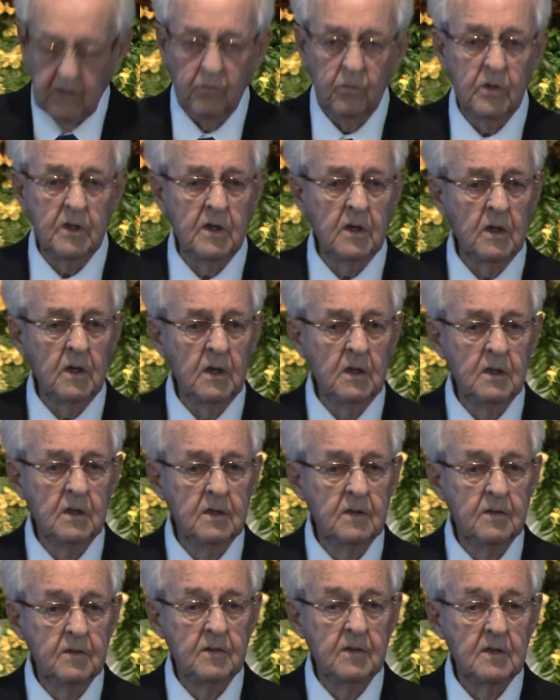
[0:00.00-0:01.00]
I will,
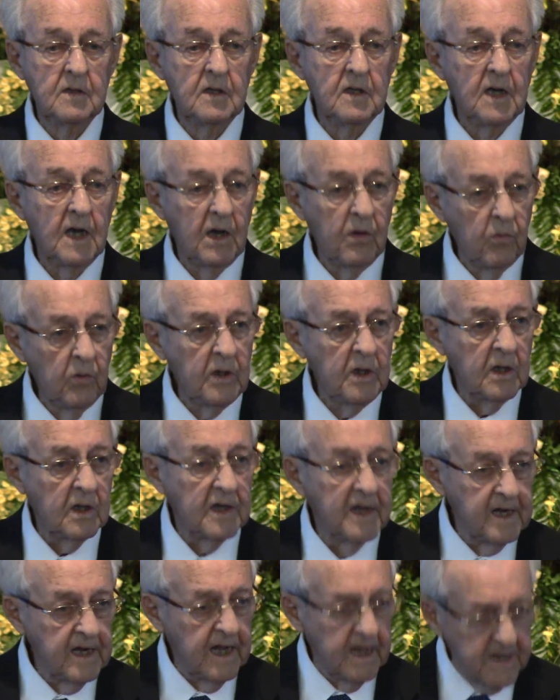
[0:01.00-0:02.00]

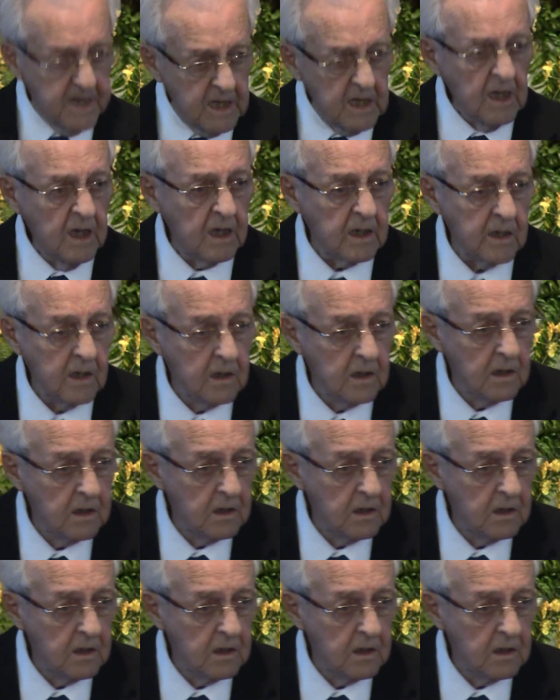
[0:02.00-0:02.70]
and I did.